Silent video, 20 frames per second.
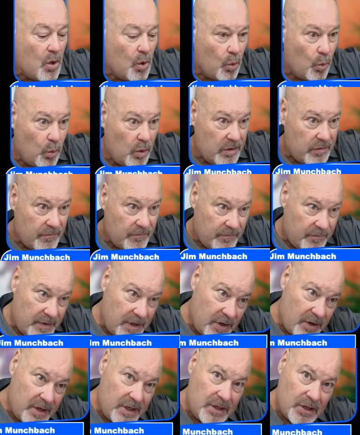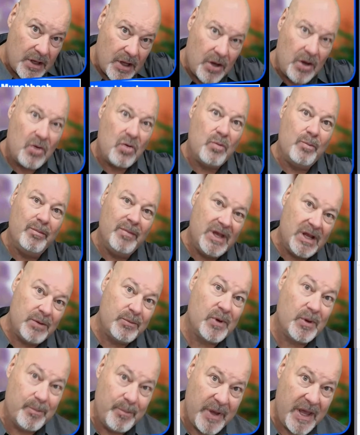with very low
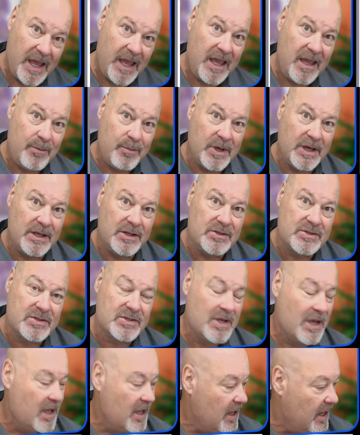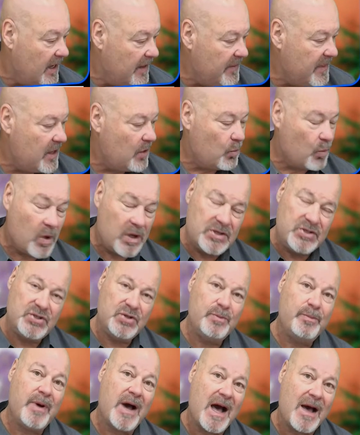minimum payments. And then once you
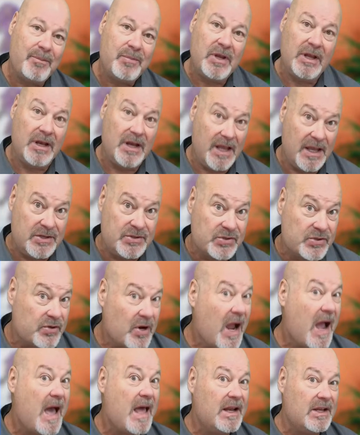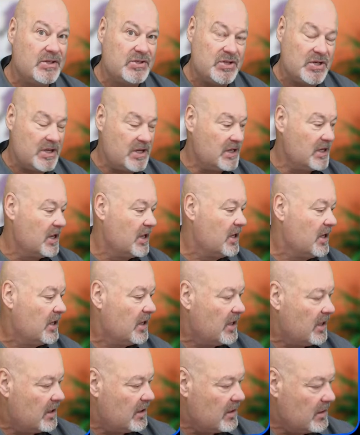popped in a strategy,
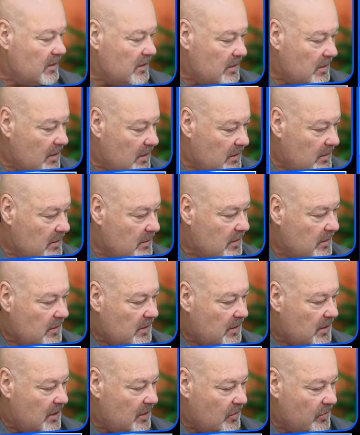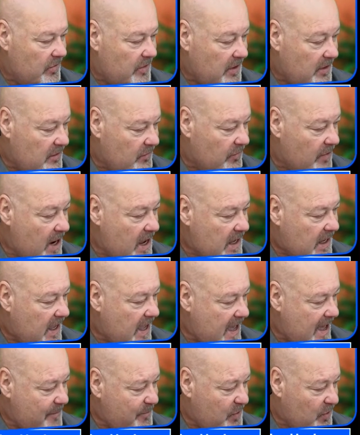then
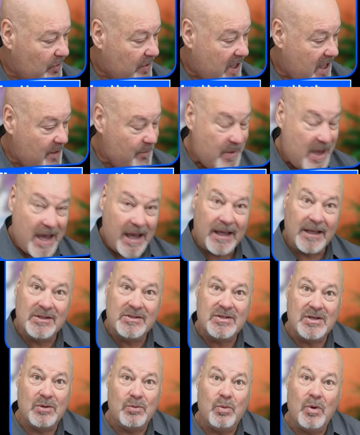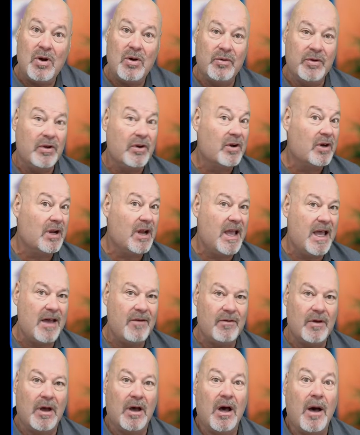RightCapital came back and said, whoa, you're going to have
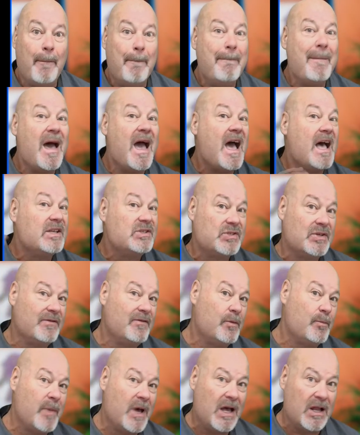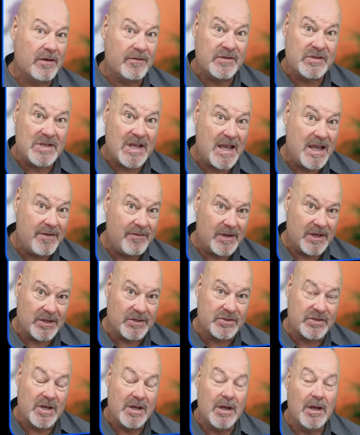a massive amount of
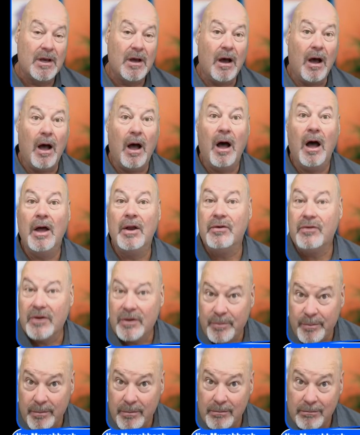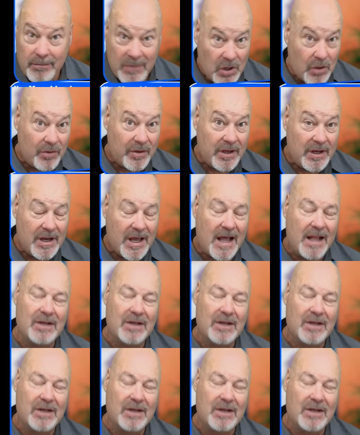savings, $100 million.